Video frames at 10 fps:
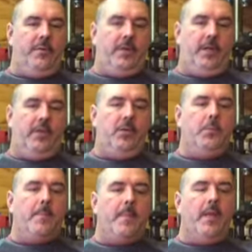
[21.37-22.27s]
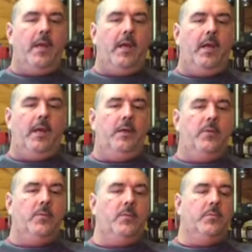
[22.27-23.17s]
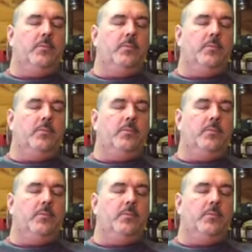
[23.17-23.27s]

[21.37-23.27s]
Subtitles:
video and